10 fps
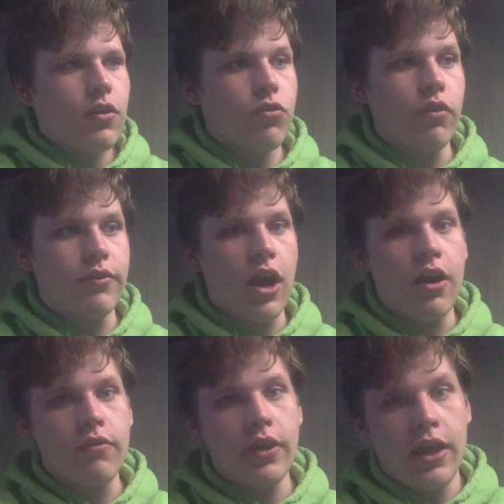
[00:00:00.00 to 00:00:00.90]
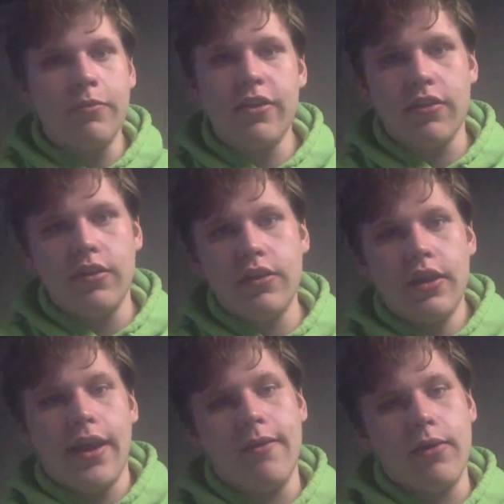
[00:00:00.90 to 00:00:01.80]
So we've gone over ABC,
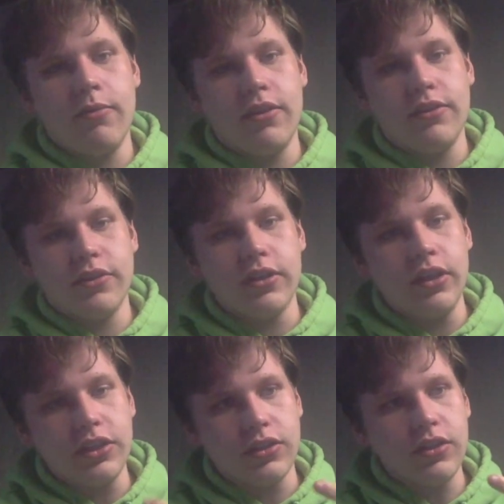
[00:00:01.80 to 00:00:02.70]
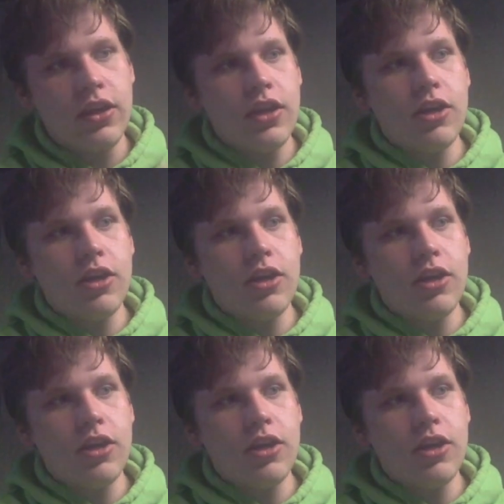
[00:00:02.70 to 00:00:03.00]
airway, breathing, circulation,